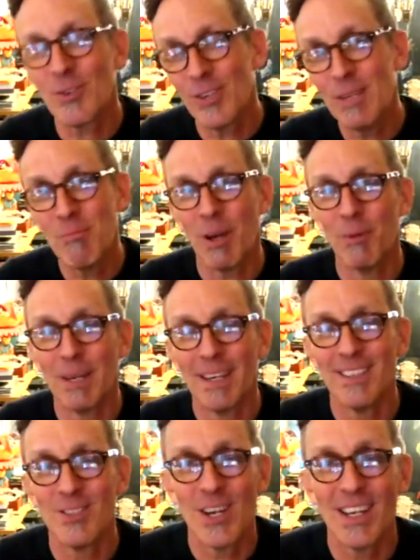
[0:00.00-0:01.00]
or email me
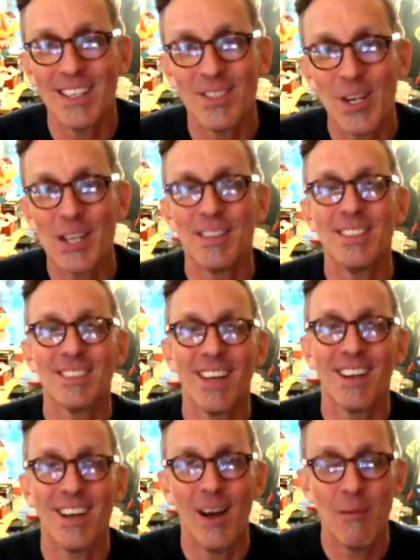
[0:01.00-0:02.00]
at
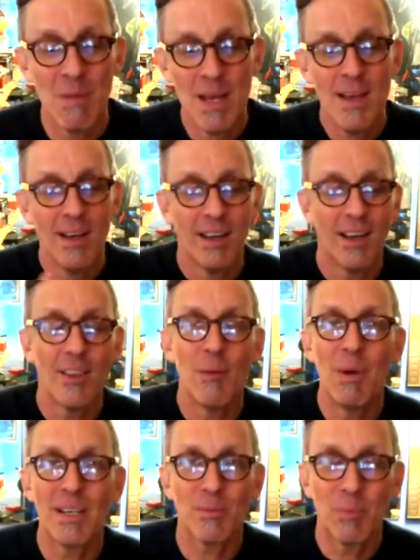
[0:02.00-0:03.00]
jake@jakethis.com, the best